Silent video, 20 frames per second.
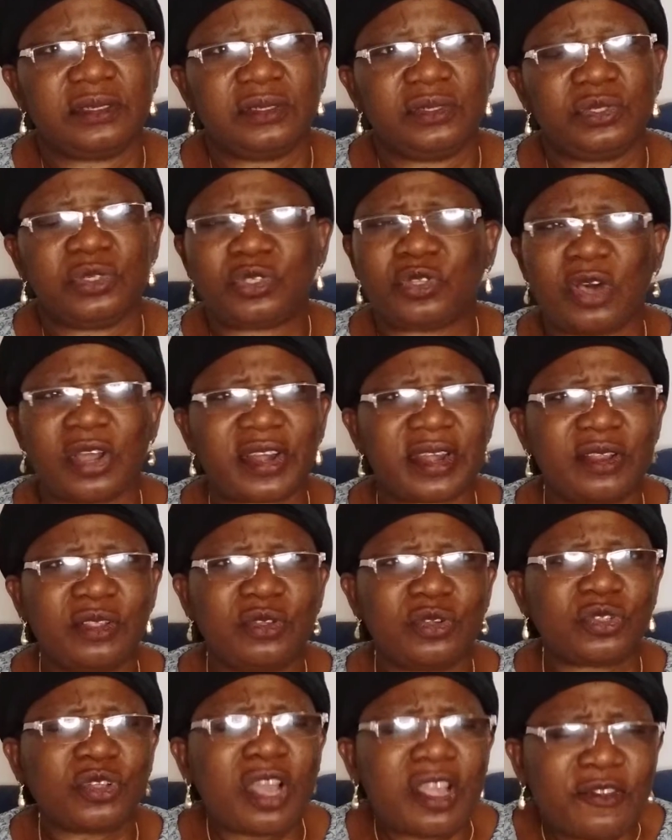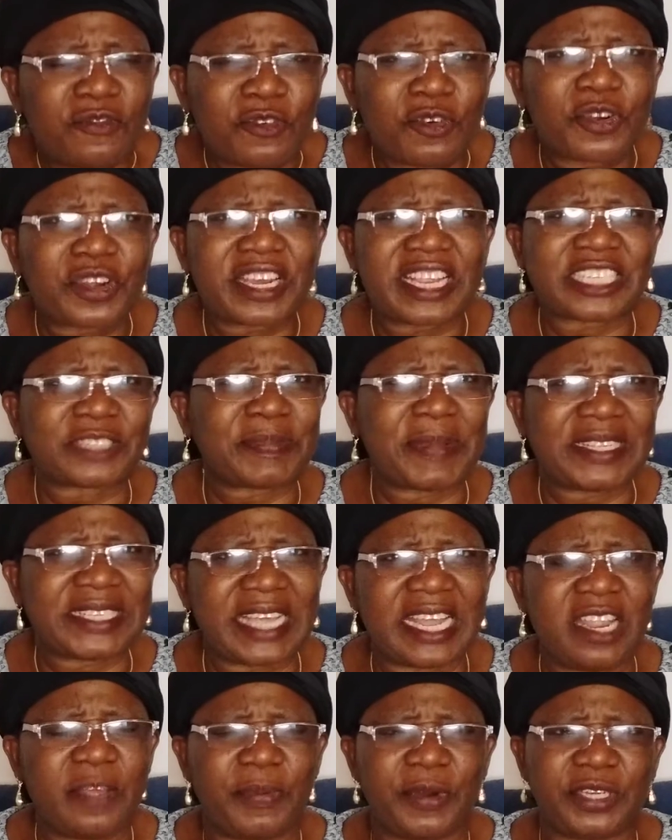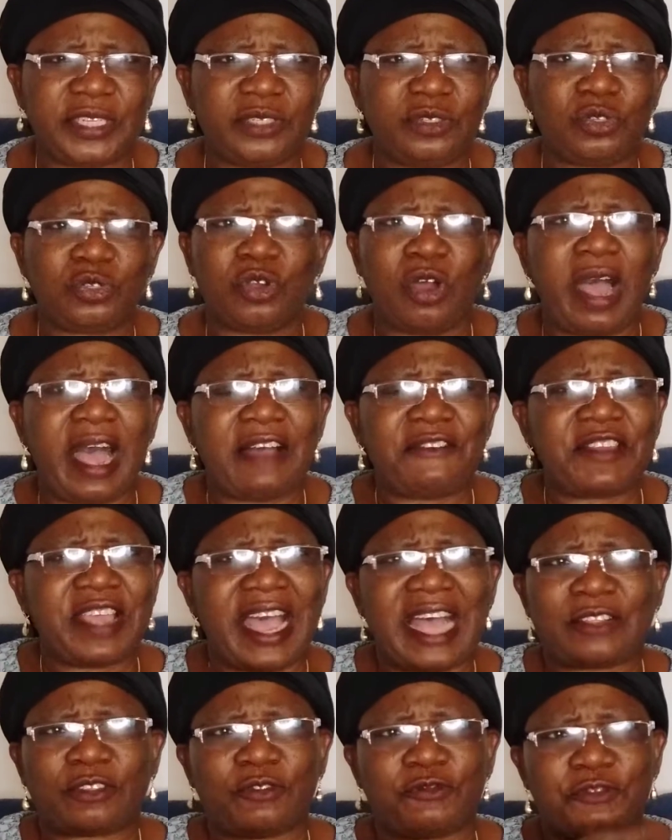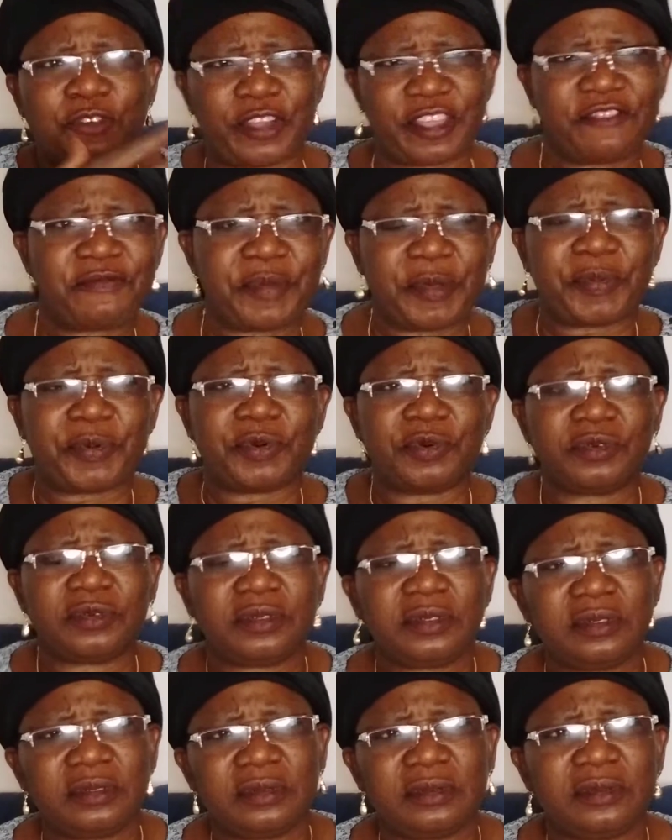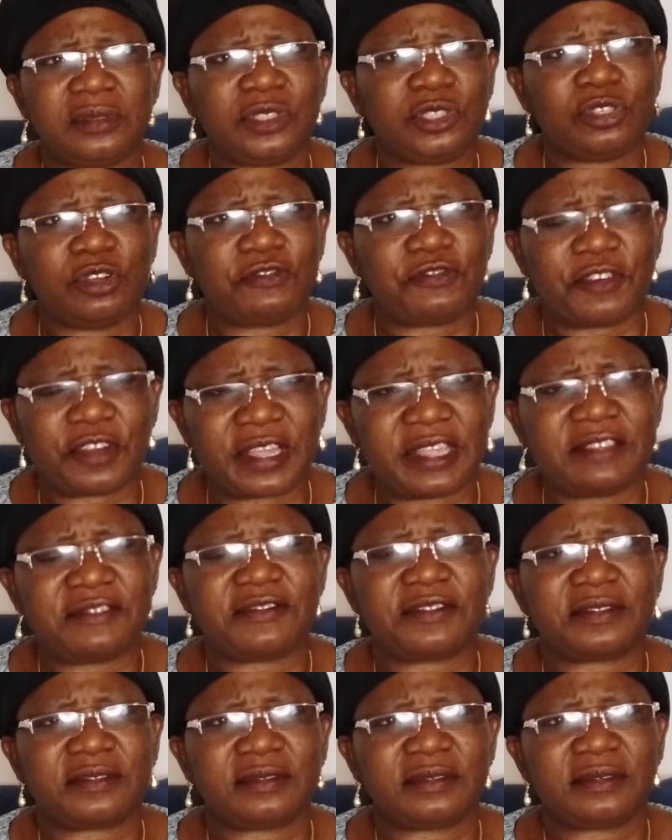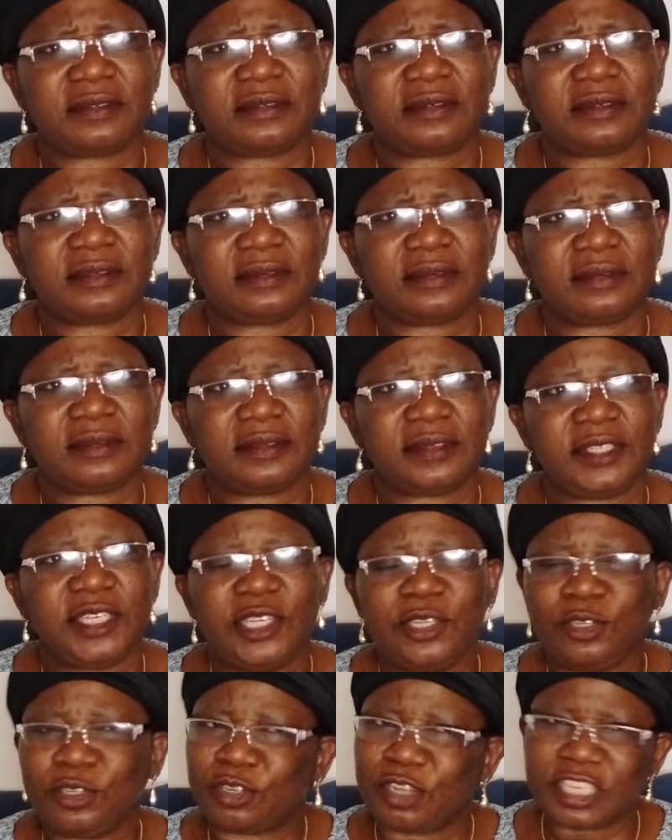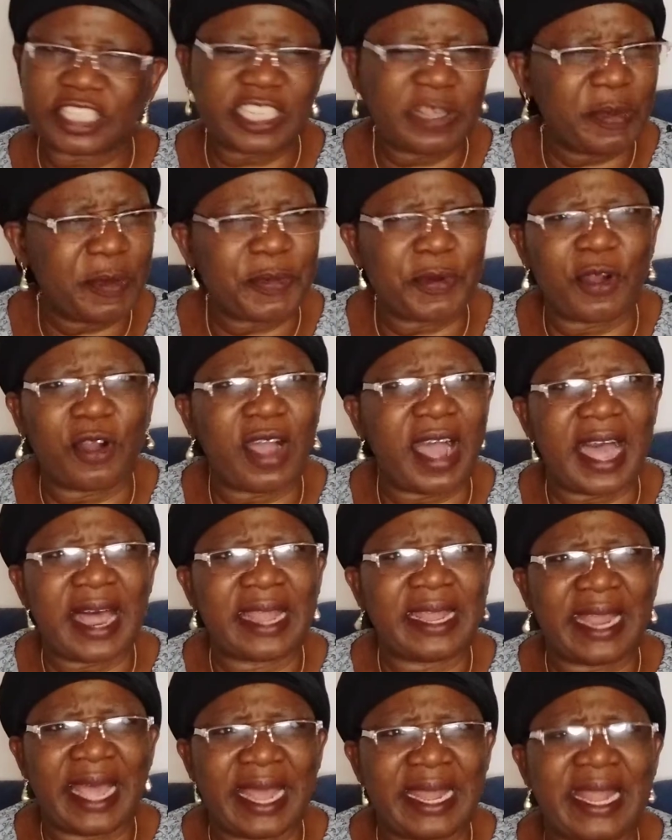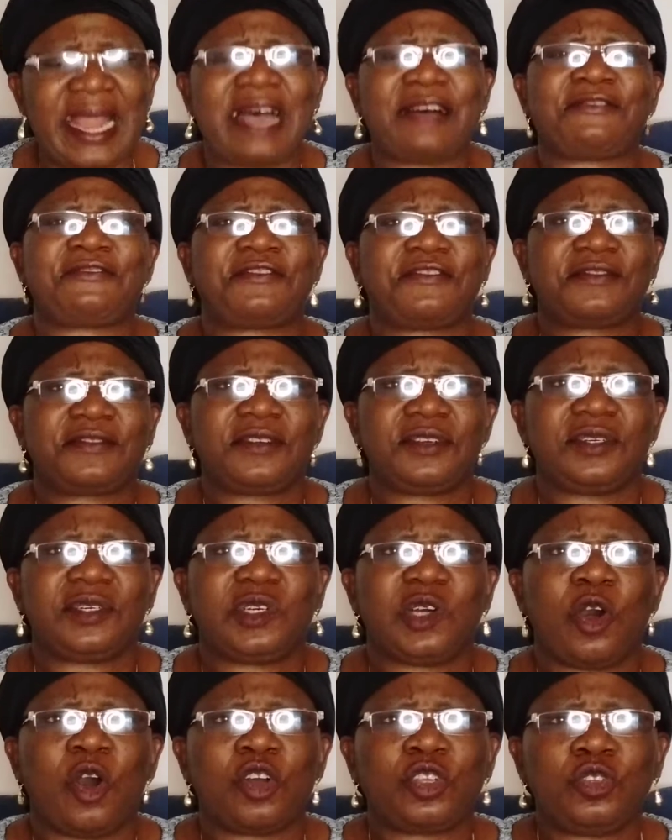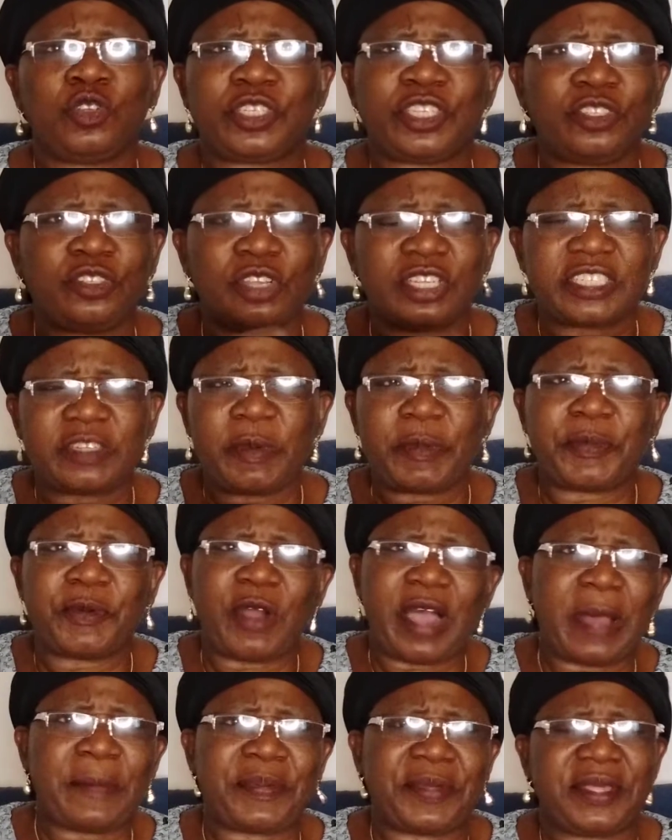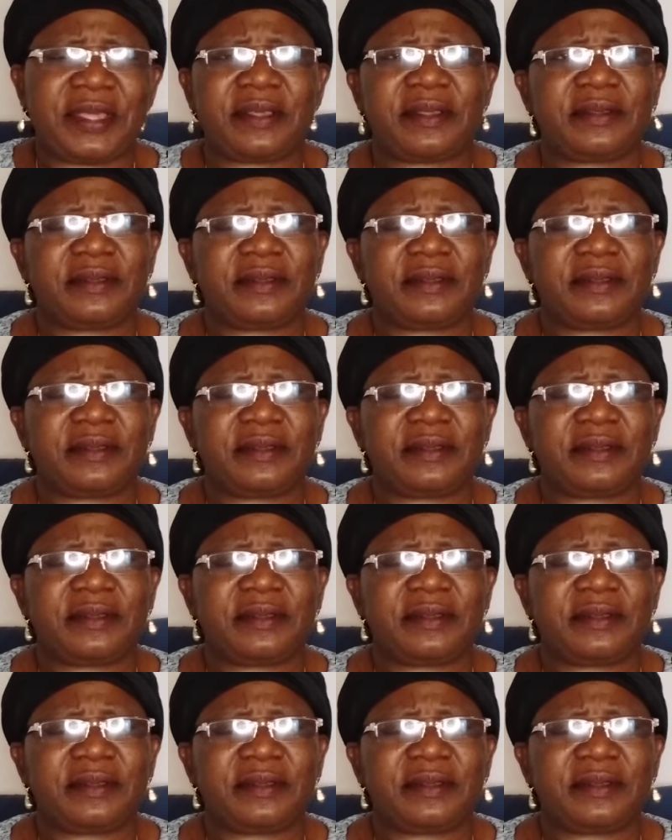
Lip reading: You don't even respect anybody. You don't have a heart to forgive people. You don't forgive. You don't see people laugh. Or you don't see people happy.